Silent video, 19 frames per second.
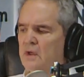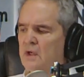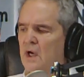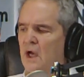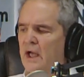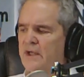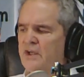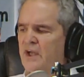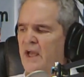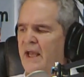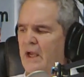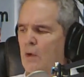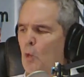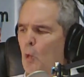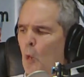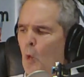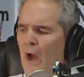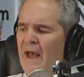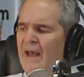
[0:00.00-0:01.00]
Kanye
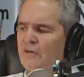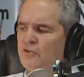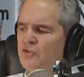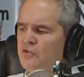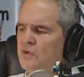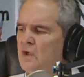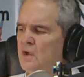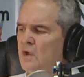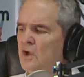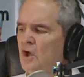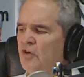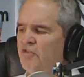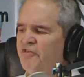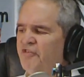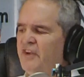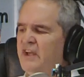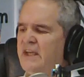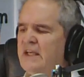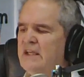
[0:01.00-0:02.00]
West,
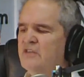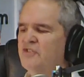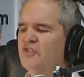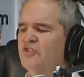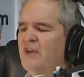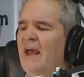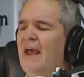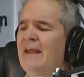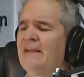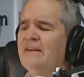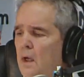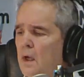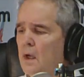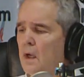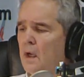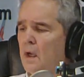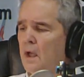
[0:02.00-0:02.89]
fifty cent,